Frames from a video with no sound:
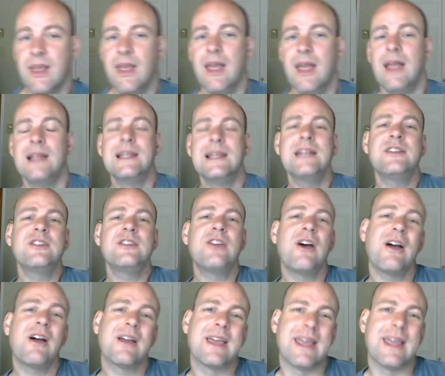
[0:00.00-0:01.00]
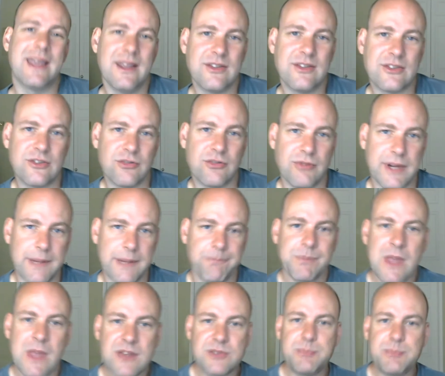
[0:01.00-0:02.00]
Let's talk history,
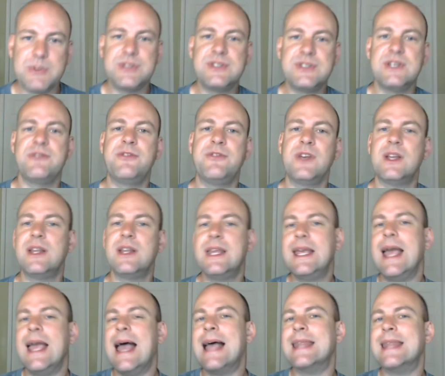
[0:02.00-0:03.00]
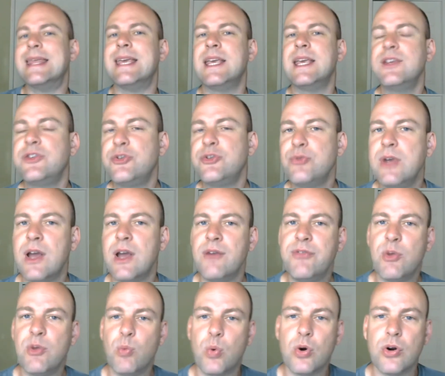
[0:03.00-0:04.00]
specifically the history of
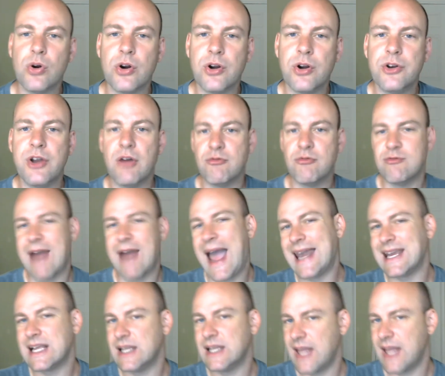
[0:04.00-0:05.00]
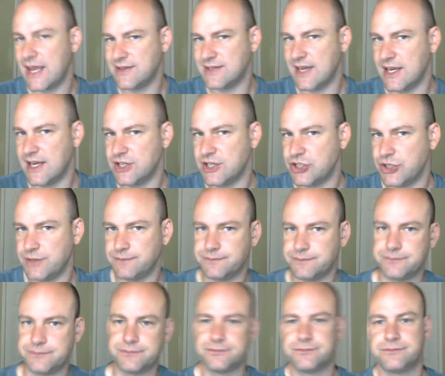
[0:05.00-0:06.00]
the word radicalization.
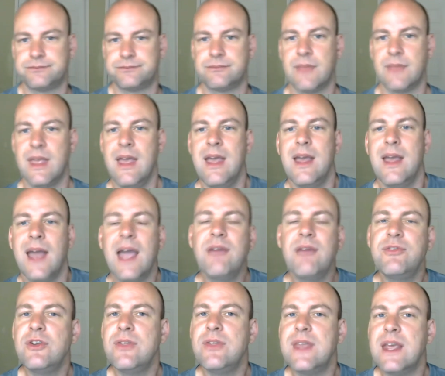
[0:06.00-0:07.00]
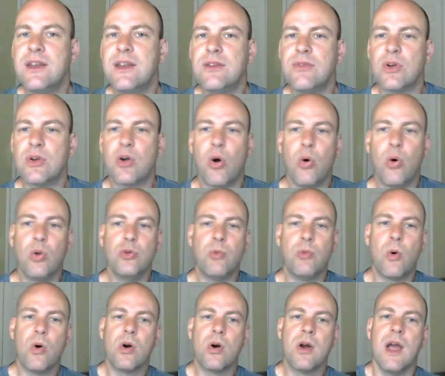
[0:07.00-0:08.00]
After the end of the Cold
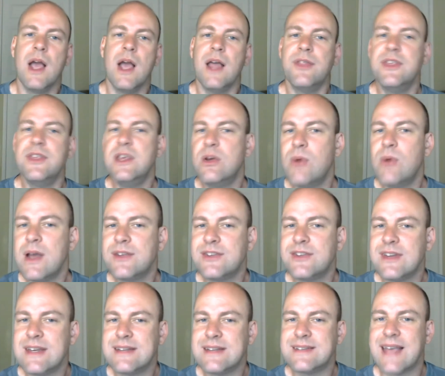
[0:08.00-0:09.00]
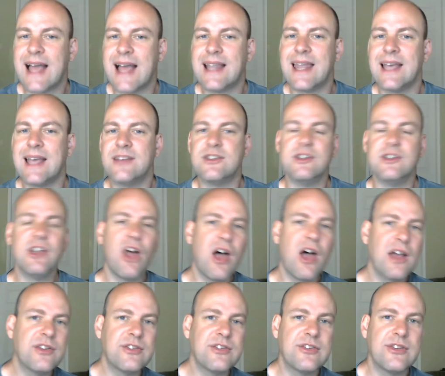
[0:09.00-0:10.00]
War, the US and its allies
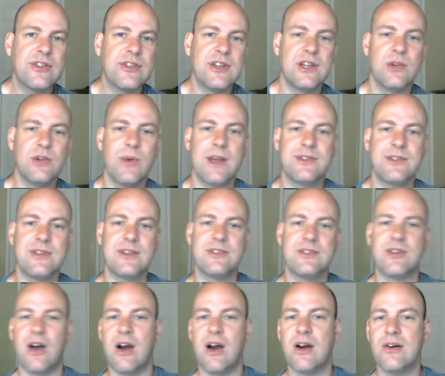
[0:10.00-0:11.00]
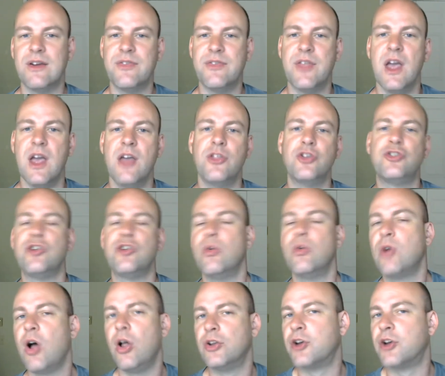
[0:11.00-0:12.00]
lost the USSR and the
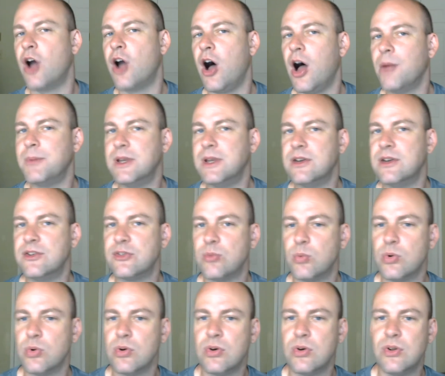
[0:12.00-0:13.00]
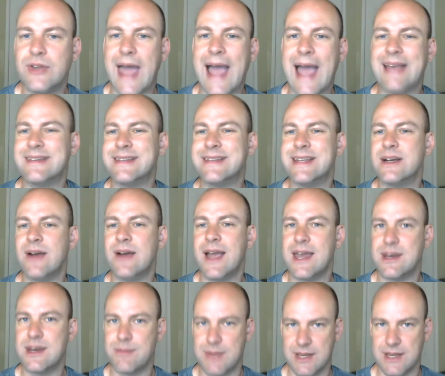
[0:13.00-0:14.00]
so-called communist world as their
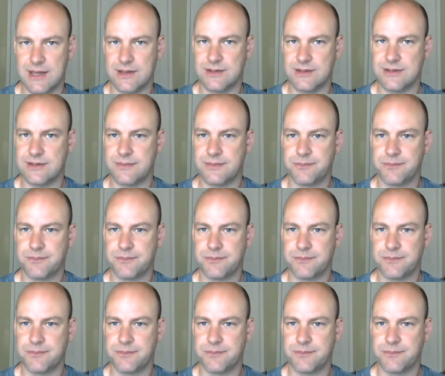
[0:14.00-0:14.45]
enemies.